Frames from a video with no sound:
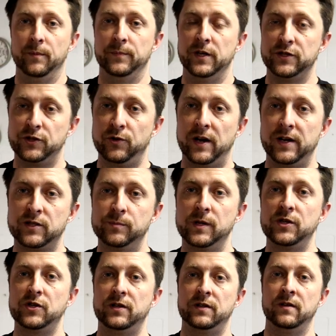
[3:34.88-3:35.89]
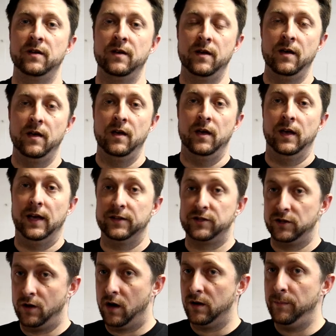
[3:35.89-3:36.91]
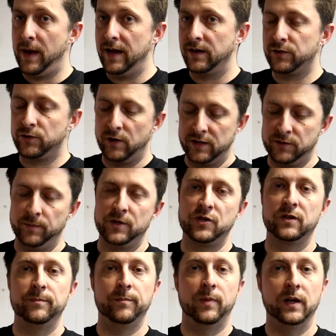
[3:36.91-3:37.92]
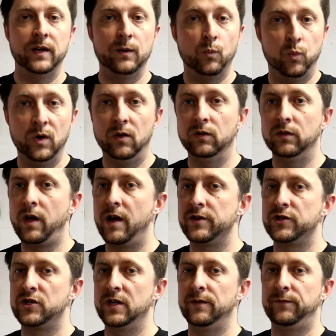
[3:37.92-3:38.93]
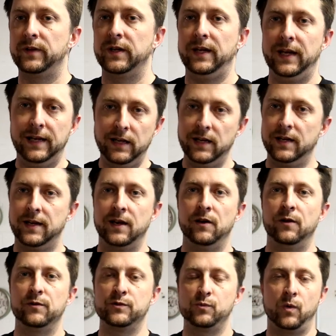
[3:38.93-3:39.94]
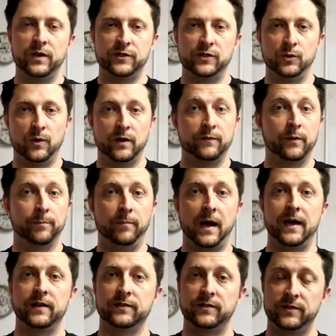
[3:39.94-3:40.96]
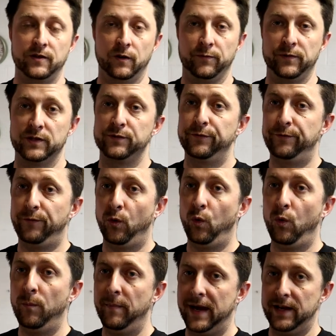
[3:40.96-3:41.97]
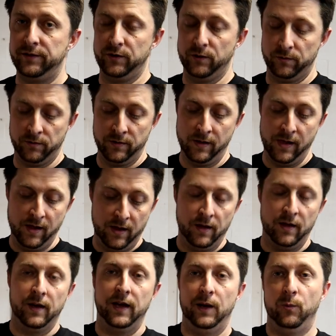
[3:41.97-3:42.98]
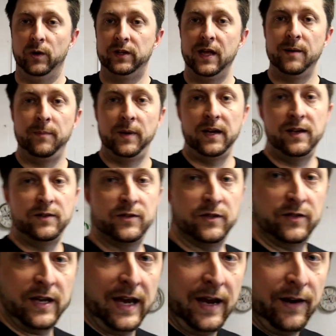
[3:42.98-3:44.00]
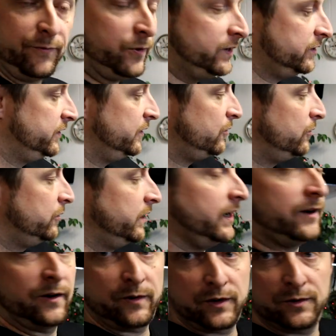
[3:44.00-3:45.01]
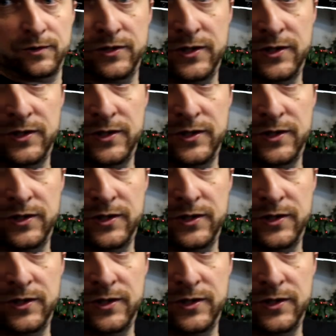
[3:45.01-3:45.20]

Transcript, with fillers: This transmission, it's an automatic transmission, but it will not shift any gears whatsoever by itself. It's full manual. And what that means is every single gear you